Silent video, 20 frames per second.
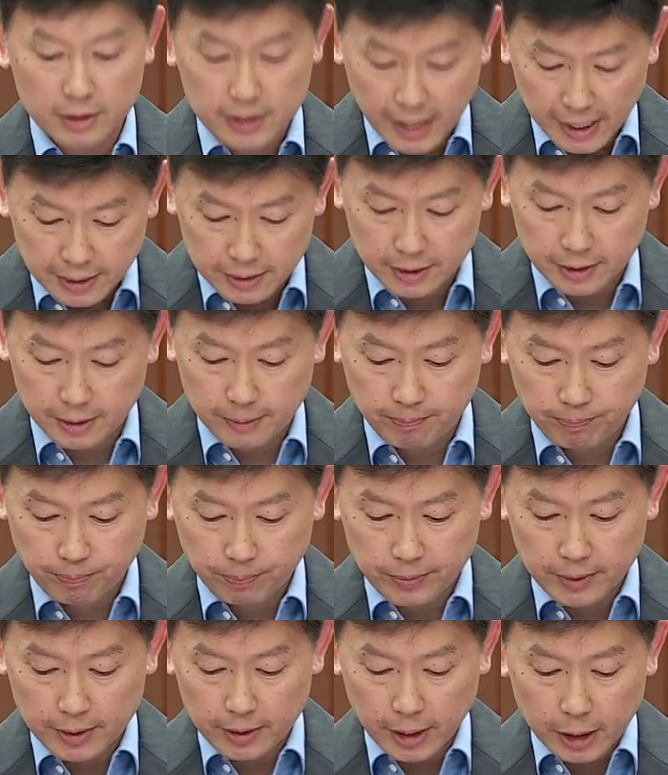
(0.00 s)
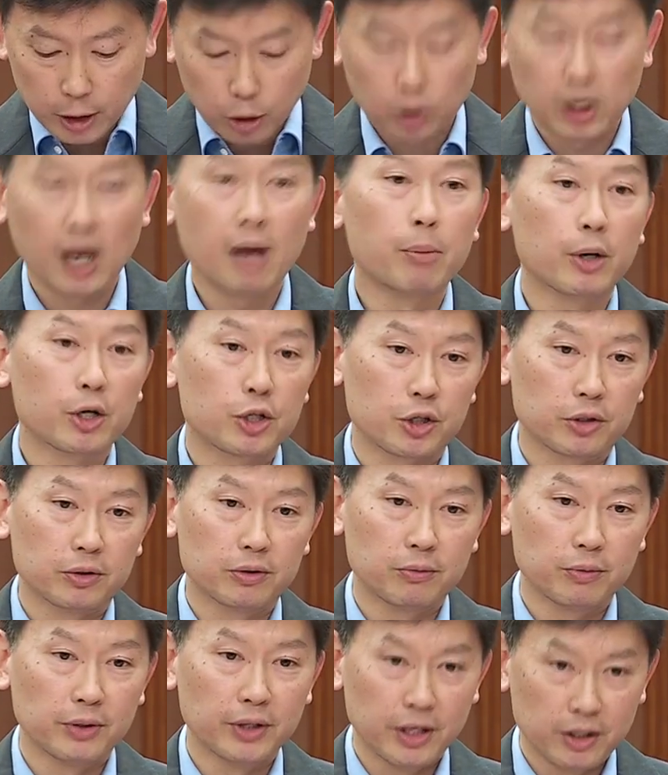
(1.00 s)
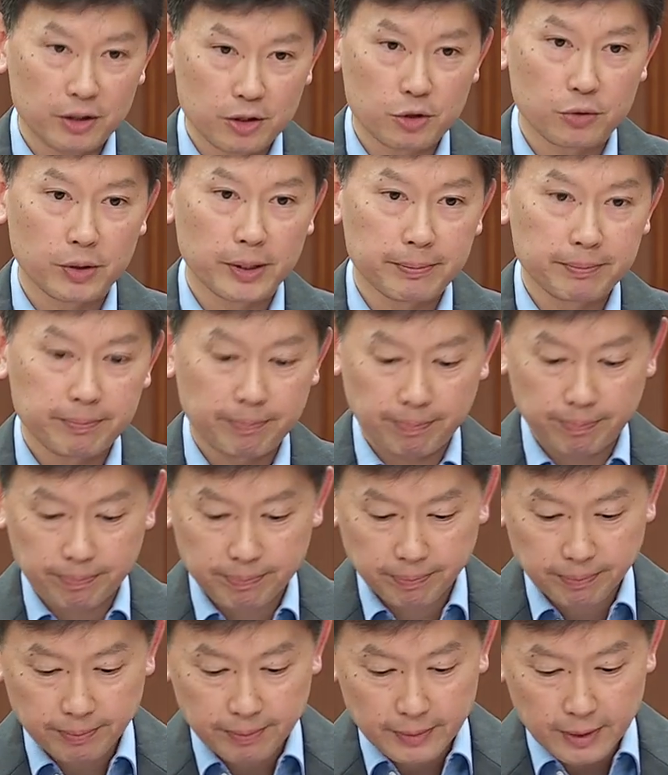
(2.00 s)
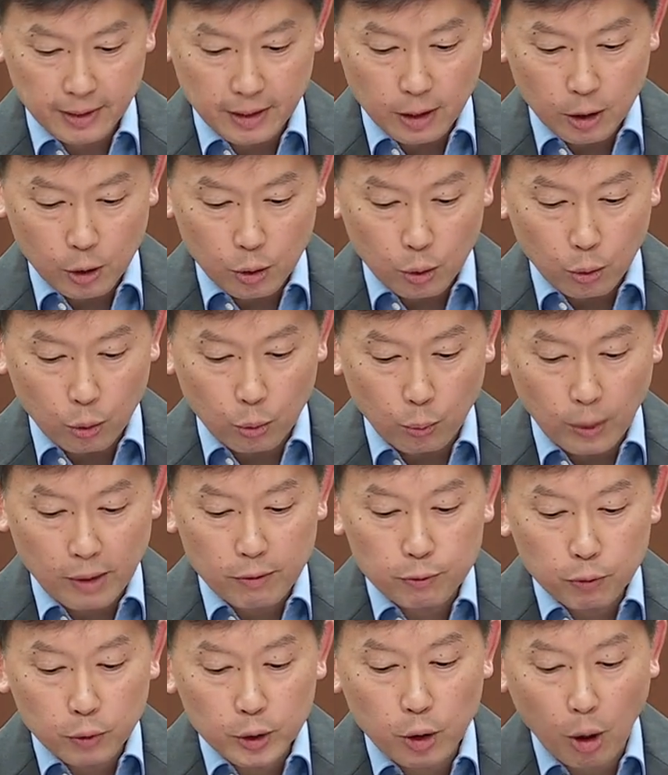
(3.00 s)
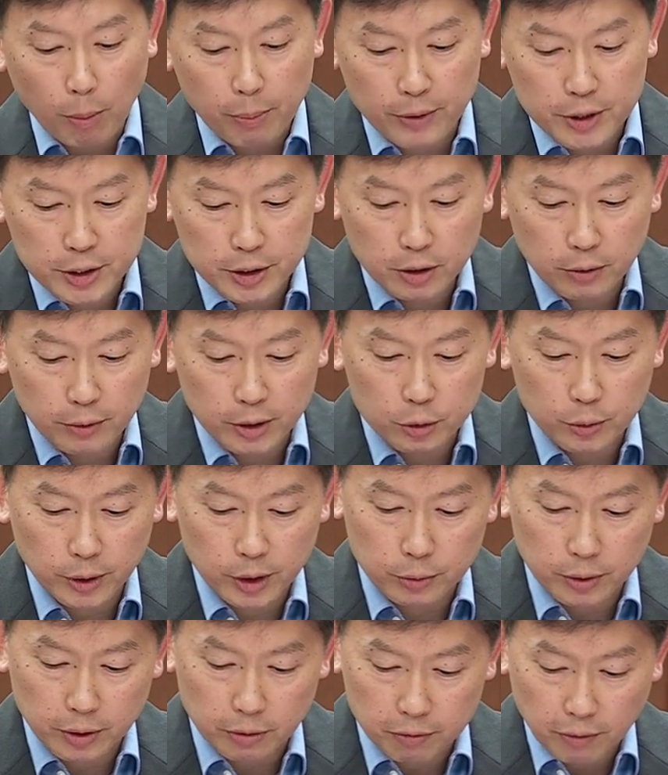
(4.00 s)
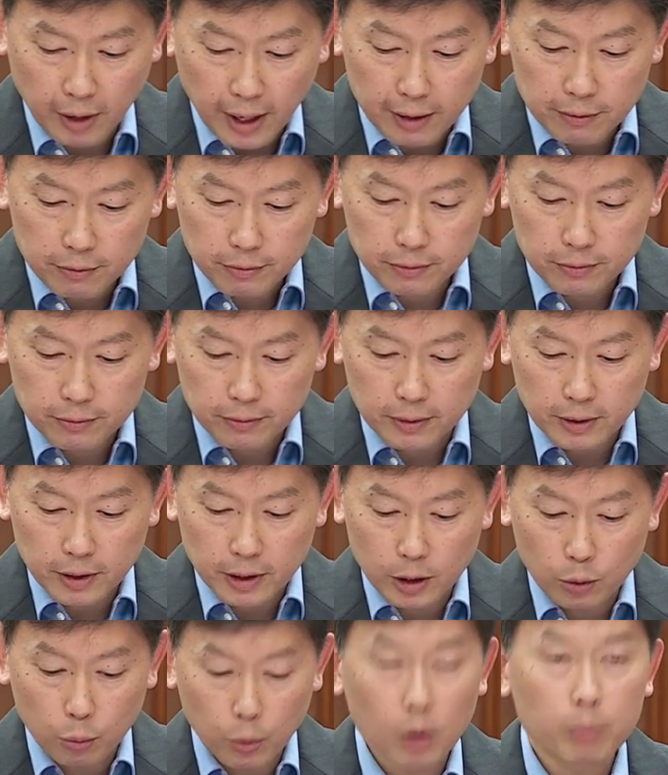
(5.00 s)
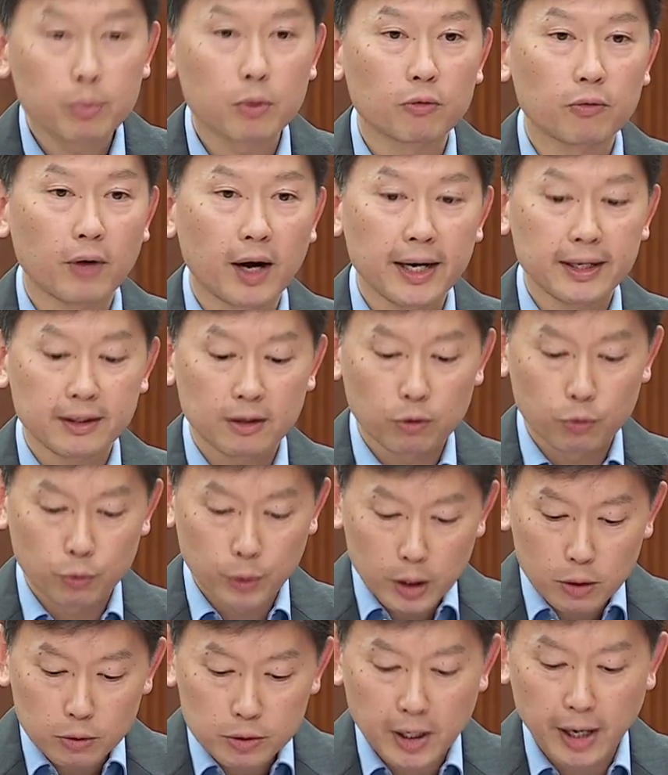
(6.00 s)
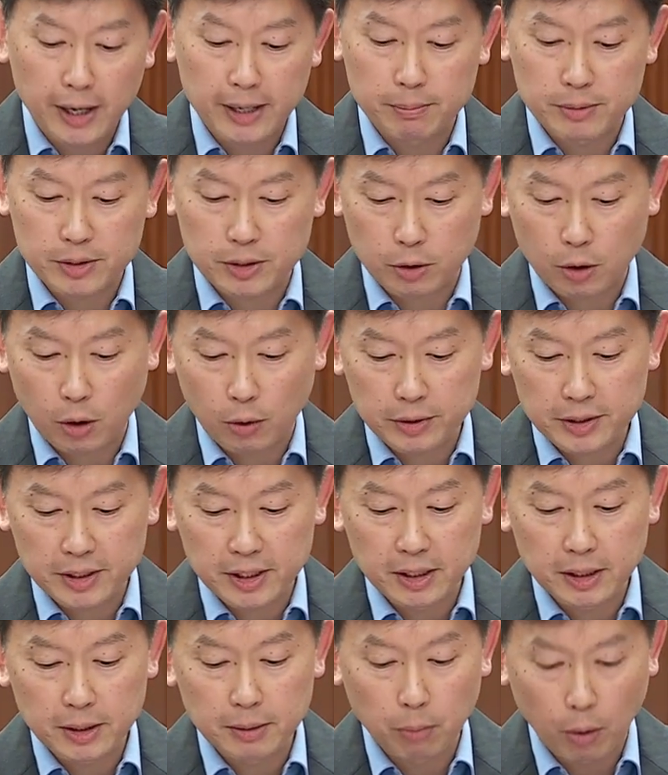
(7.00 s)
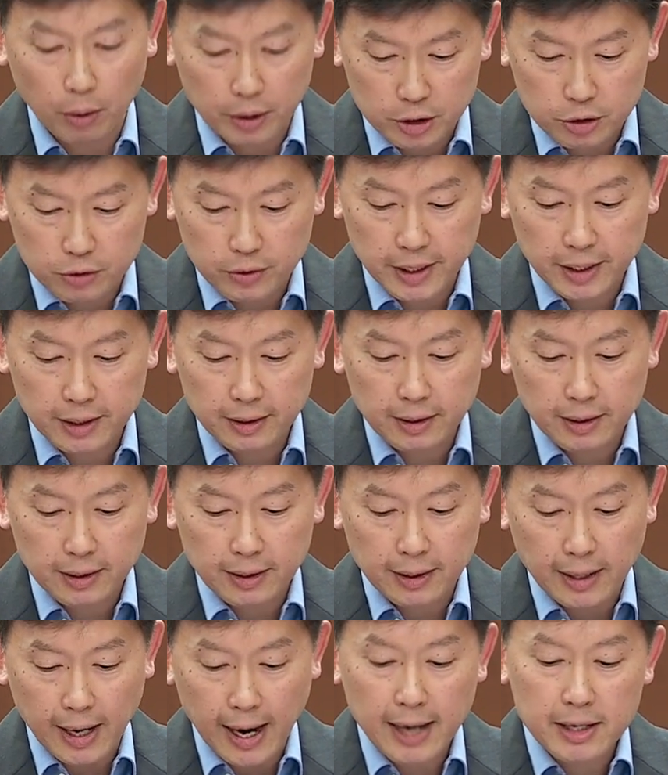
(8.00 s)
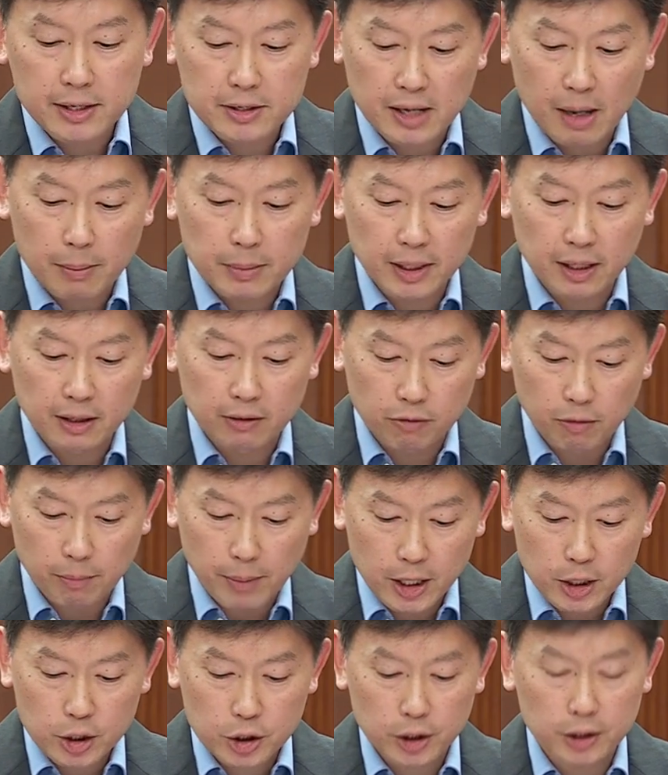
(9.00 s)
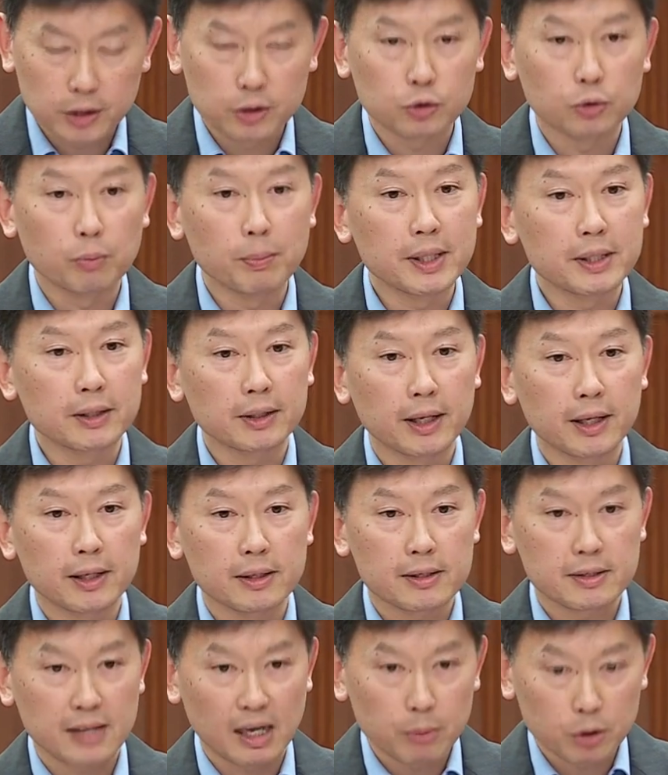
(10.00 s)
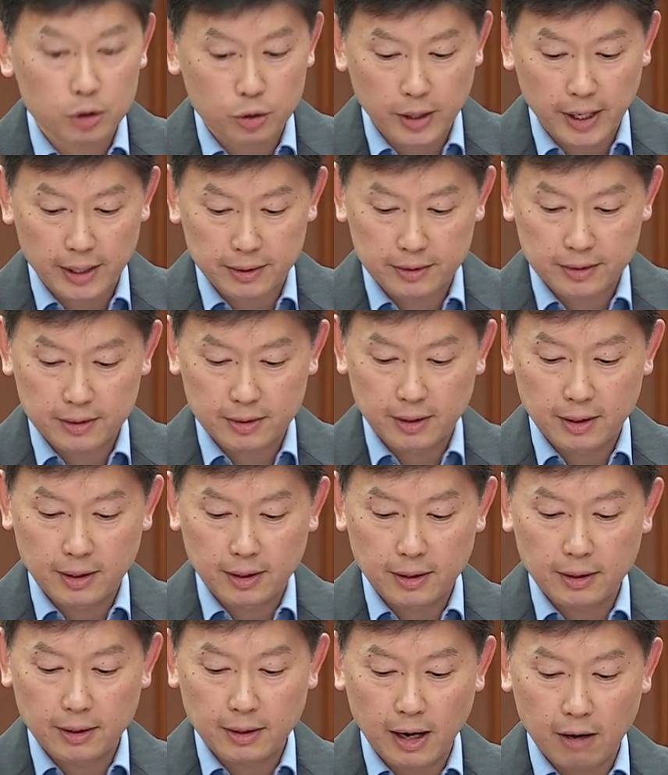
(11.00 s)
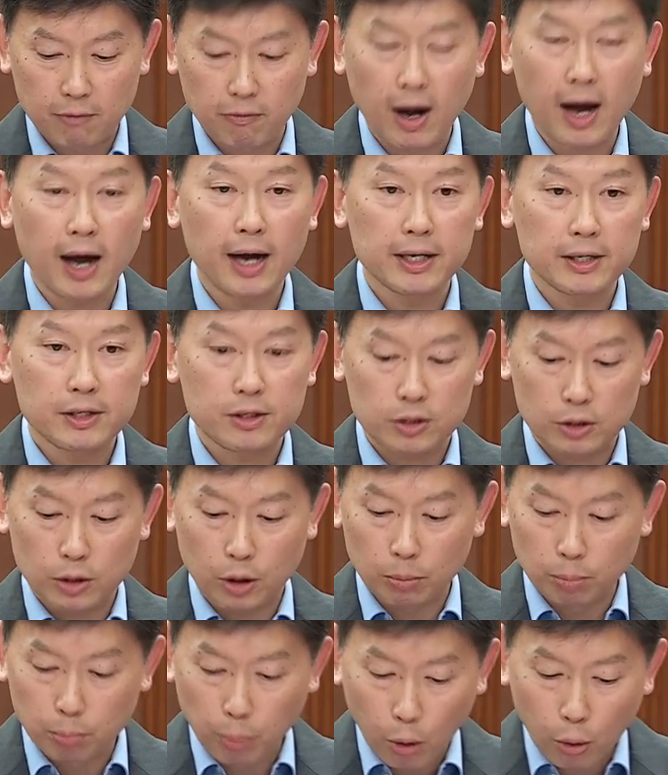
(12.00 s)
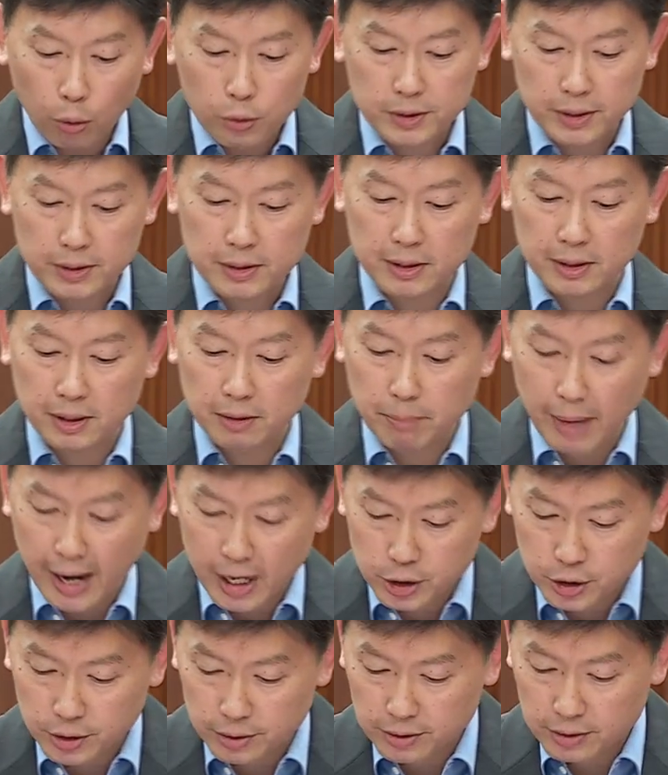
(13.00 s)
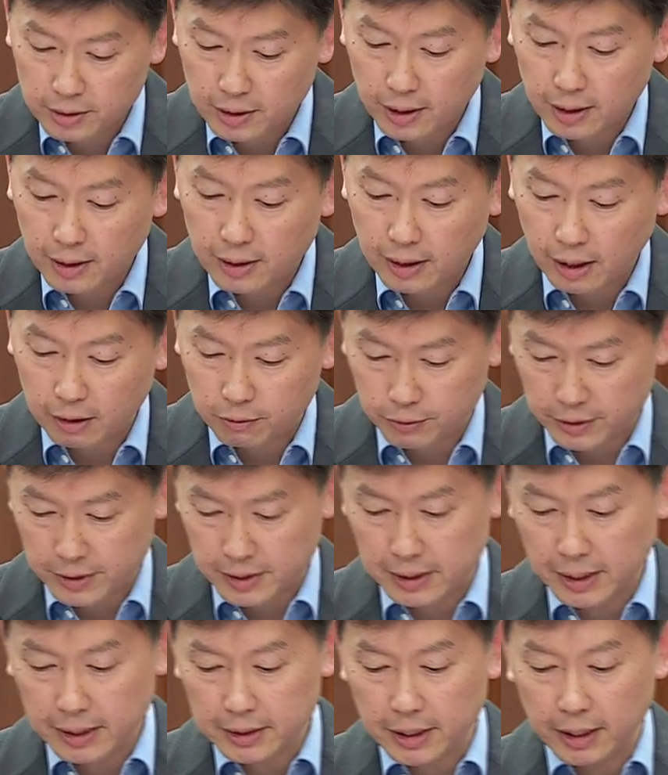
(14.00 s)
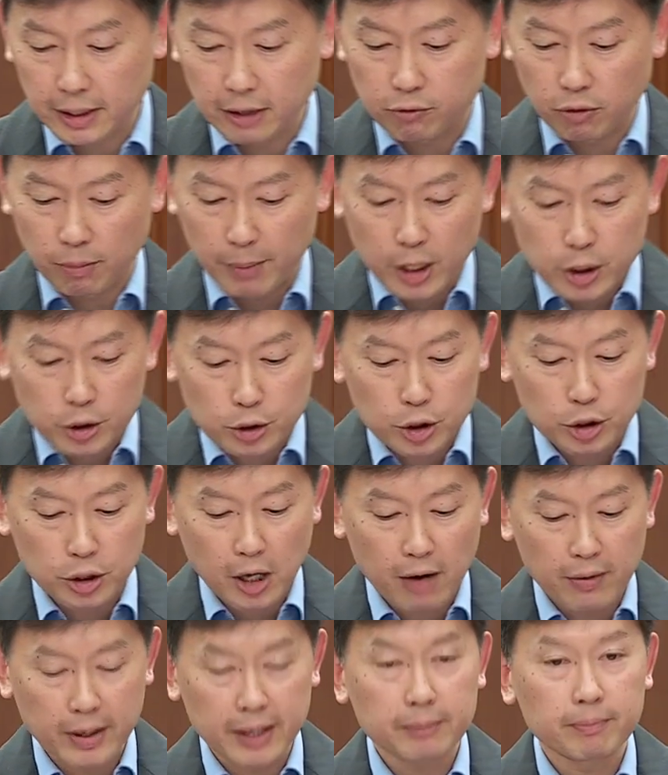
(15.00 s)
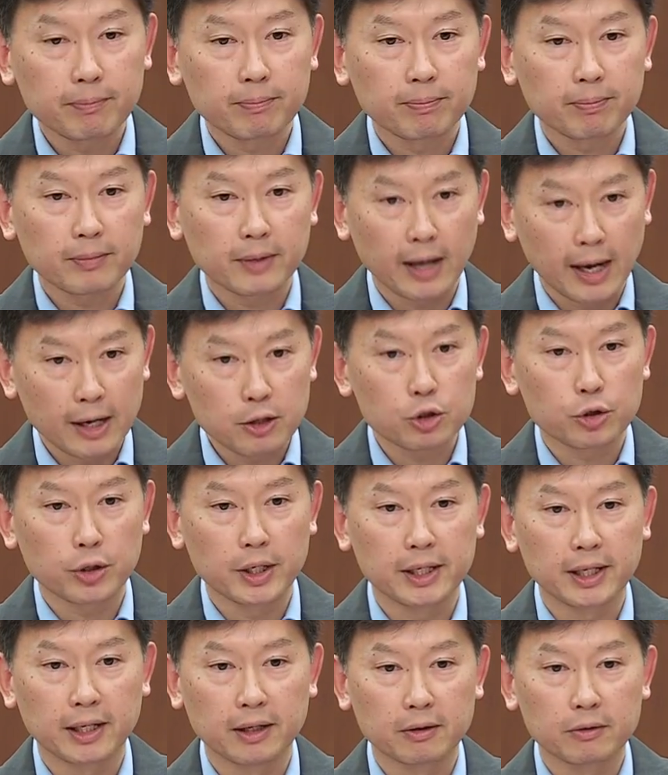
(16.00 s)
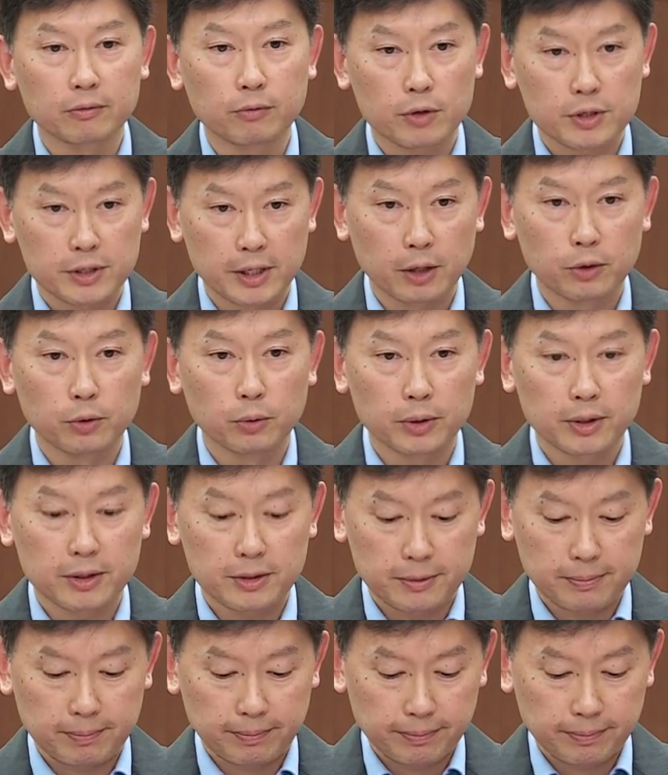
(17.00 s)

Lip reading: Centre in collaboration with the industry. When fully operational in 2025, it will provide real-time security monitoring and disseminate information to mitigate cyber threats, advise on post-incident measures, and facilitate information sharing and training for stakeholders.